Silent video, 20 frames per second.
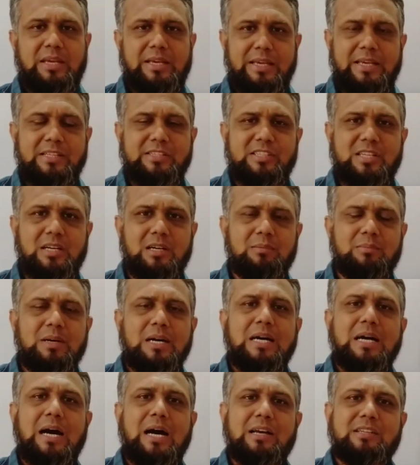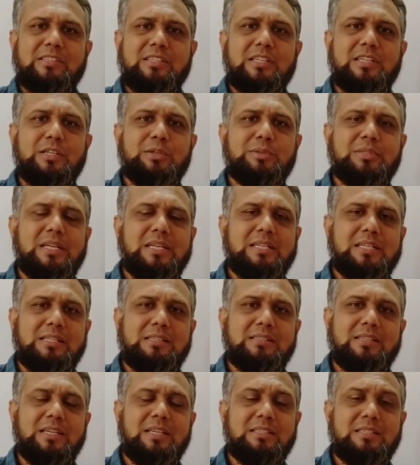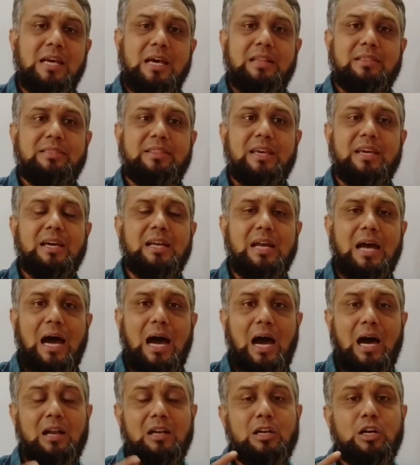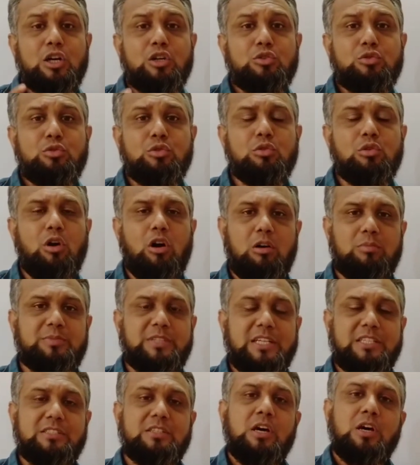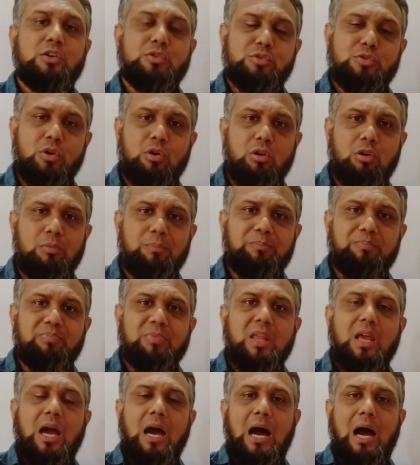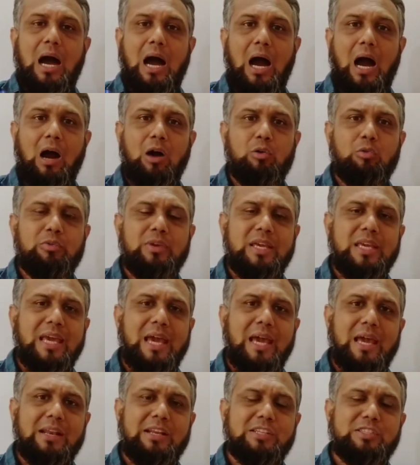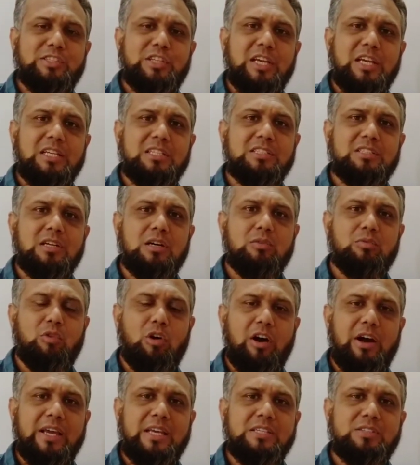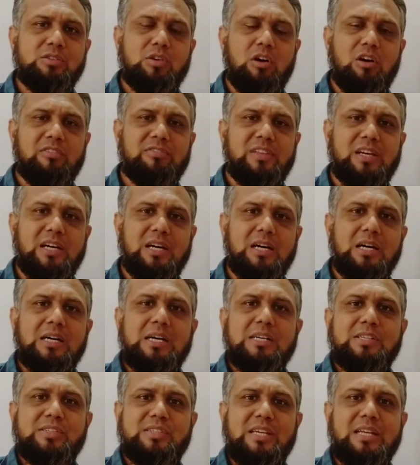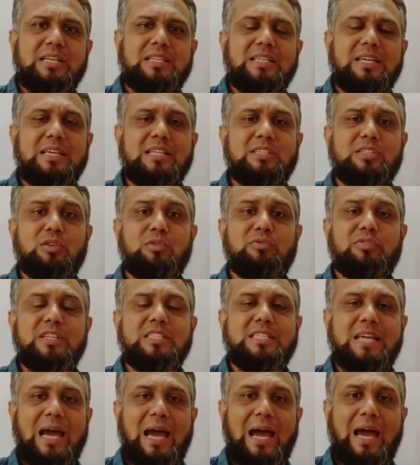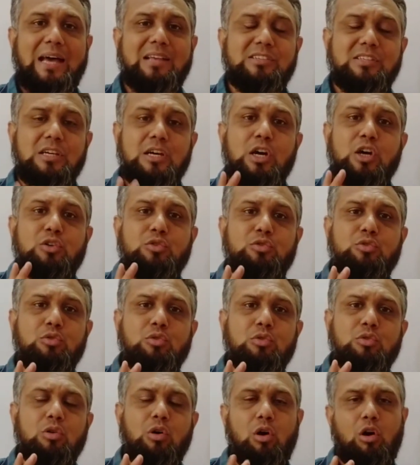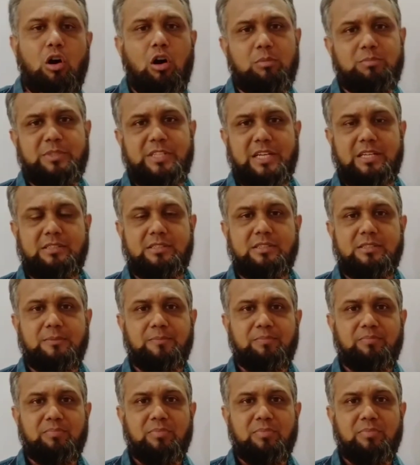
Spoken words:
In some assertive sentences there are two objects. So how we can change the voice of the sentence which has two objects?